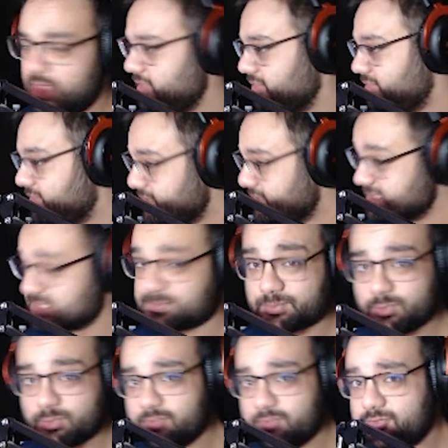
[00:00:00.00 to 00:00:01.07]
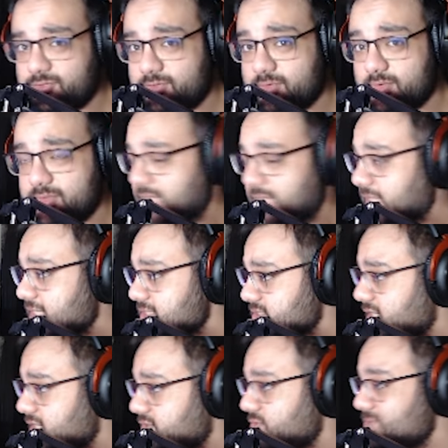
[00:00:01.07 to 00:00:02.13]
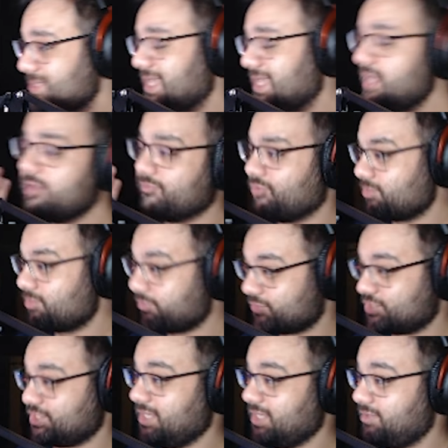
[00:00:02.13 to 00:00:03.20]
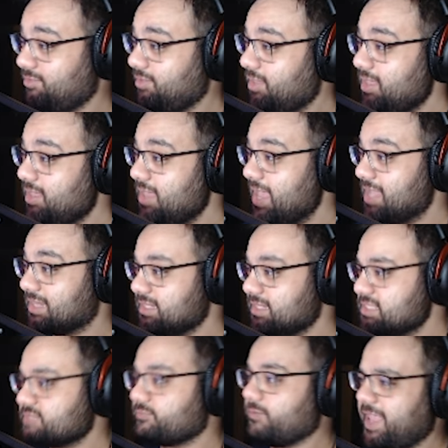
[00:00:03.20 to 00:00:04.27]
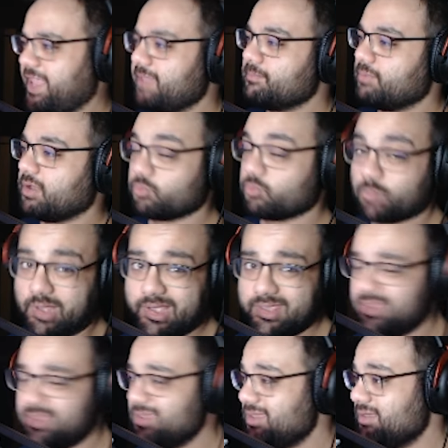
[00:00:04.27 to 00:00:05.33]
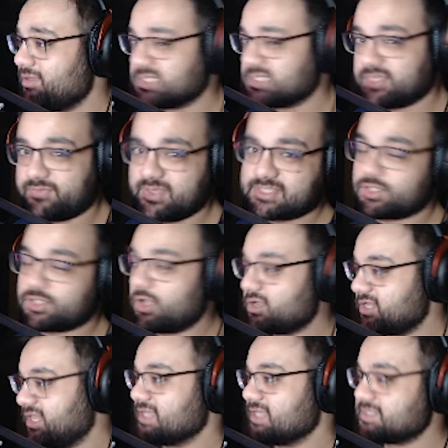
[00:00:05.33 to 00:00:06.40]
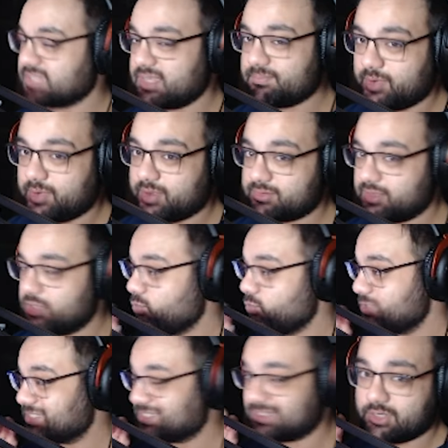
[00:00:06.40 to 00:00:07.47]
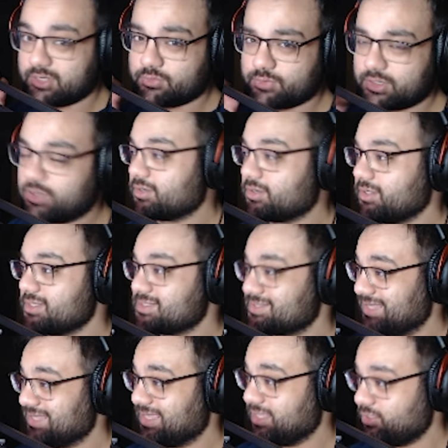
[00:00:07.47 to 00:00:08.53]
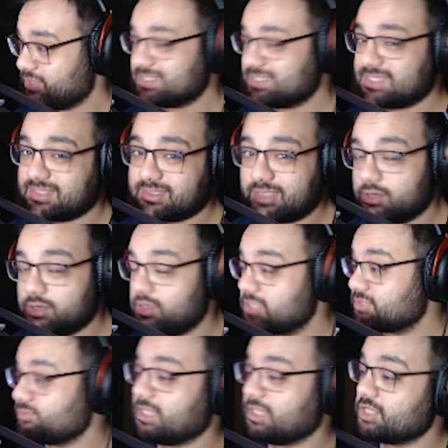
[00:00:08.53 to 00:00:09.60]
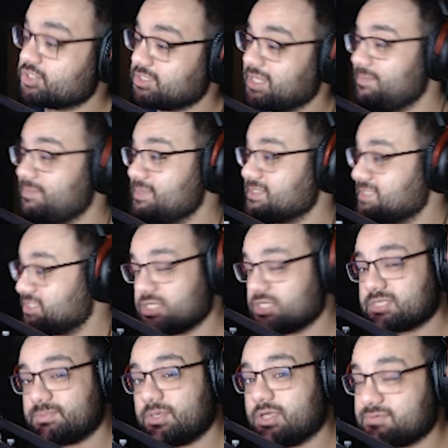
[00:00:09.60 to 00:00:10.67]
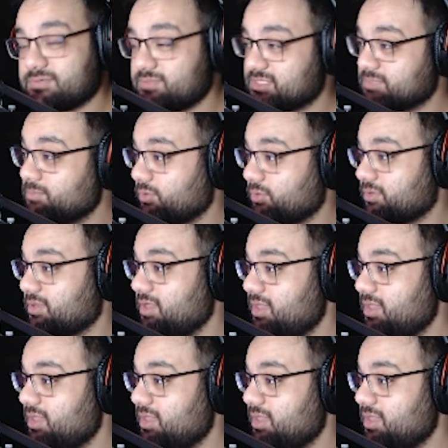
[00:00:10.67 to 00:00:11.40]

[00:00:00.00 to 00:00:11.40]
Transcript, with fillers: This is proof that he's not using any form of cheat, at least for aimbot. Why? Because if he's toggling his aimbot, it would stick regardless. You can see that he lost rotational aim just because of the smoke.